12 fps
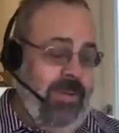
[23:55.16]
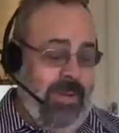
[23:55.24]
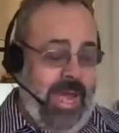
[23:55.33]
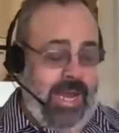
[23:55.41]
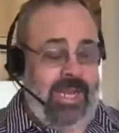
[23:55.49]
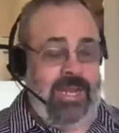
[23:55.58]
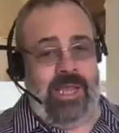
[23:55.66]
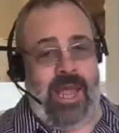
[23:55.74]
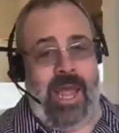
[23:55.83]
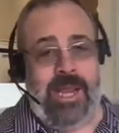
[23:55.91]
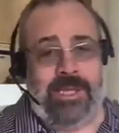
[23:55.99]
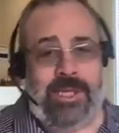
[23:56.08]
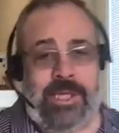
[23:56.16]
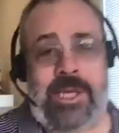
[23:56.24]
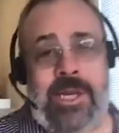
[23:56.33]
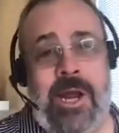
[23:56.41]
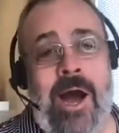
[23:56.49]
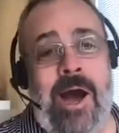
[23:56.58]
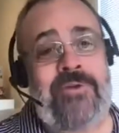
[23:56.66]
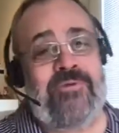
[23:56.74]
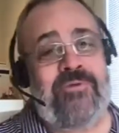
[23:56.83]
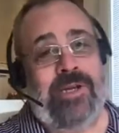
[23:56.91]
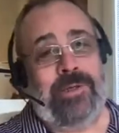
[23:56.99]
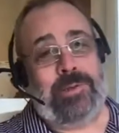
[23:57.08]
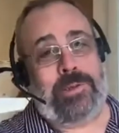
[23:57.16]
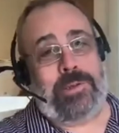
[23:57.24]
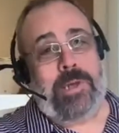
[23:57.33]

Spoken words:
back in the 1800s,